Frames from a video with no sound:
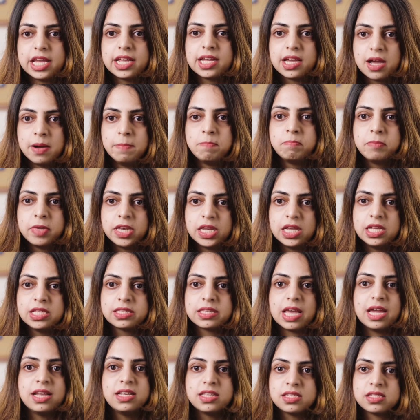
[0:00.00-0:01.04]
tech
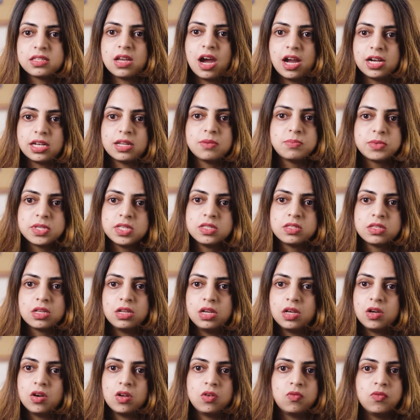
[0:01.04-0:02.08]
companies and startups in
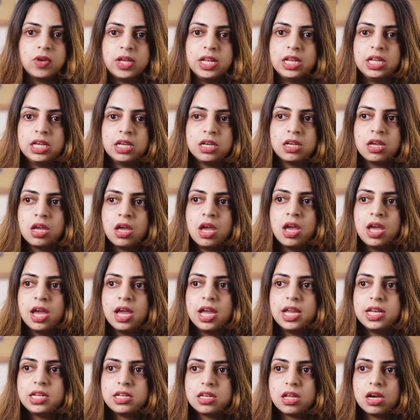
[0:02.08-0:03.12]
Silicon Valley,
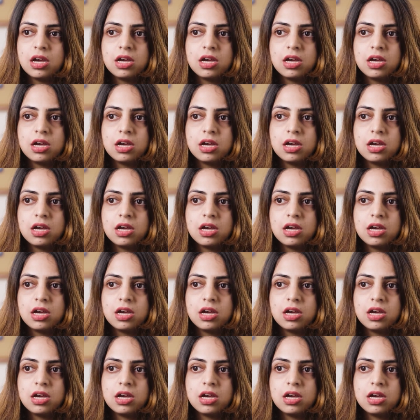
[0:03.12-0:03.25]
it